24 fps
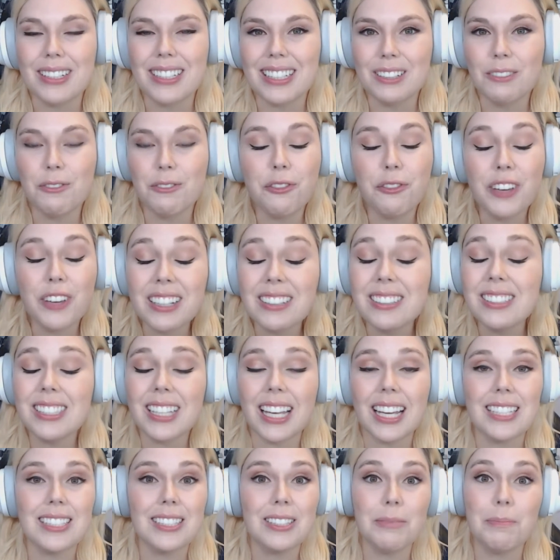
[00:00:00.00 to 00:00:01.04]
it feels
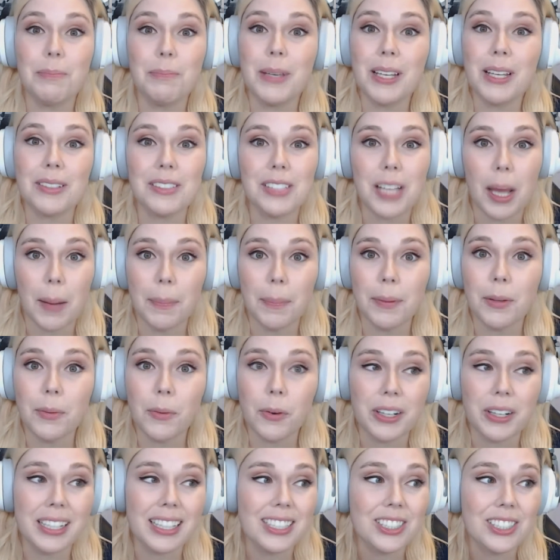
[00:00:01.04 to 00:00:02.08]
like to be on top of the
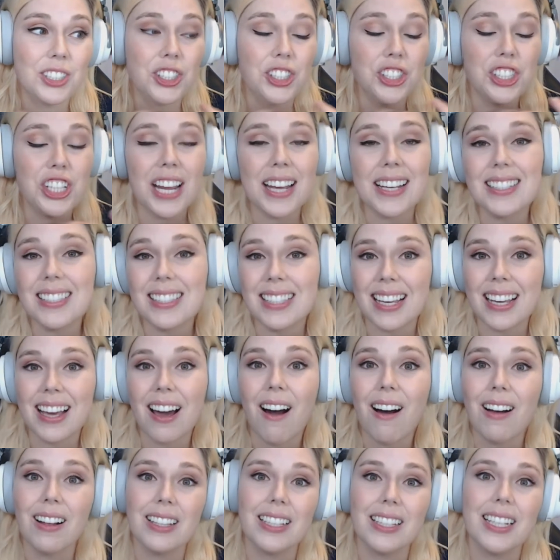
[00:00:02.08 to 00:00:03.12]
world and chasing
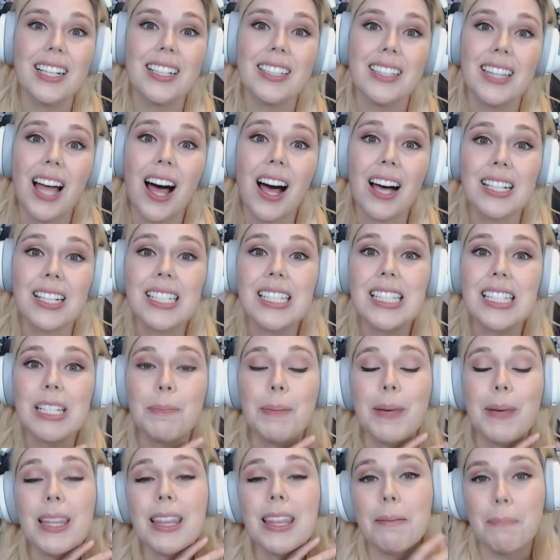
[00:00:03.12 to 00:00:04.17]
all year long to
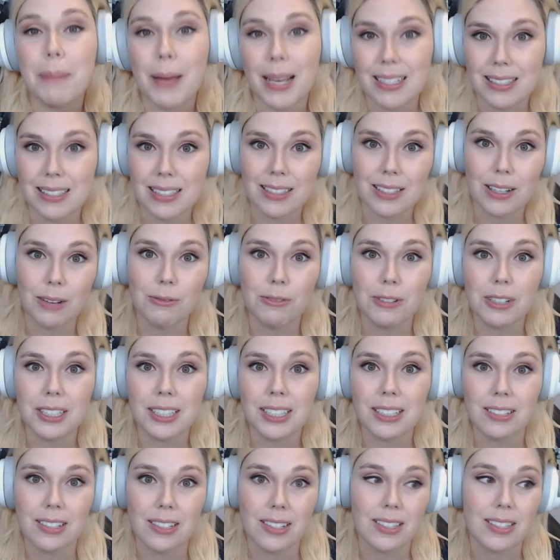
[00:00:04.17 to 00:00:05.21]
be the best in the
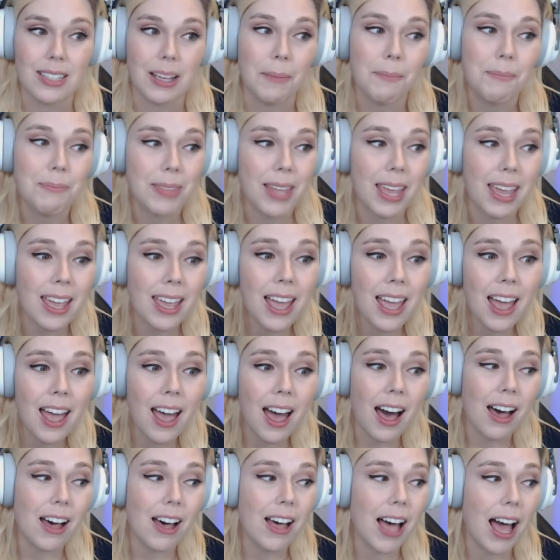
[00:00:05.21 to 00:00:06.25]
world into something.
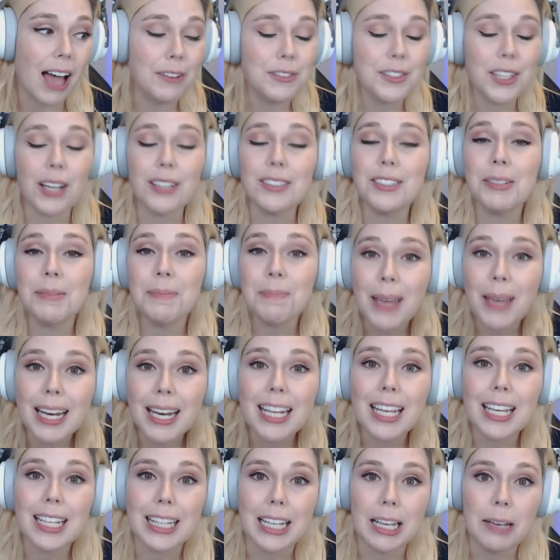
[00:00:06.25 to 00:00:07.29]
Uh, I've talked to
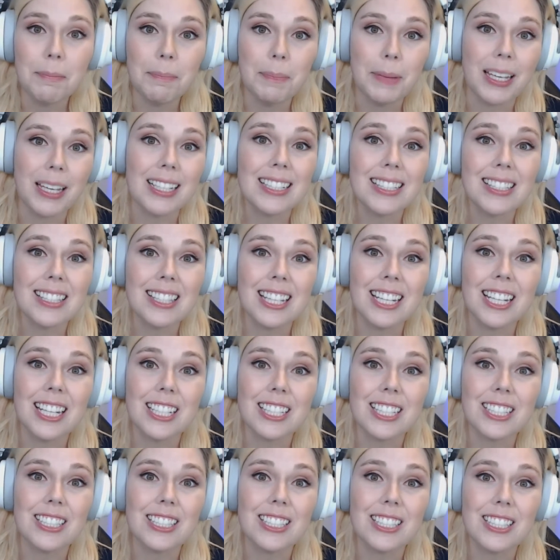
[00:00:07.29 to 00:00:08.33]
many Olympians, and
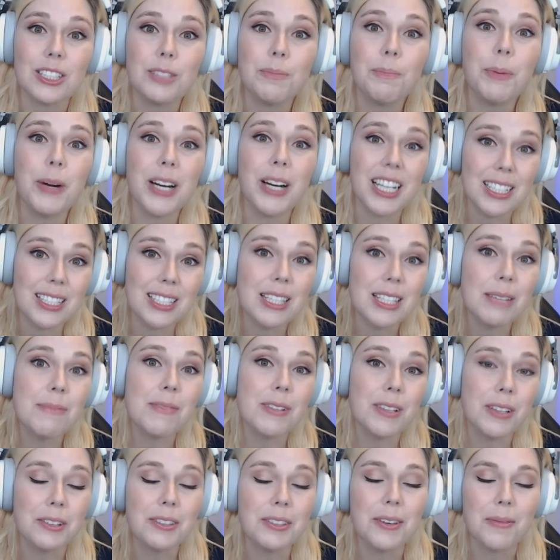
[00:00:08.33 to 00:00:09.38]
it's it's pretty
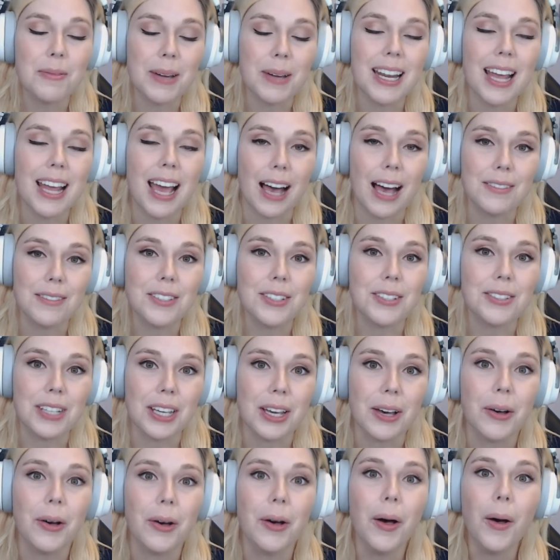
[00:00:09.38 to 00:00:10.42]
similar the way they have to
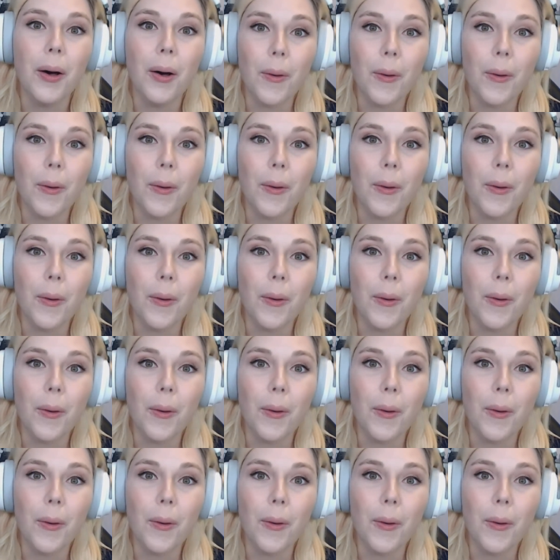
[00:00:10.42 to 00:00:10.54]
deal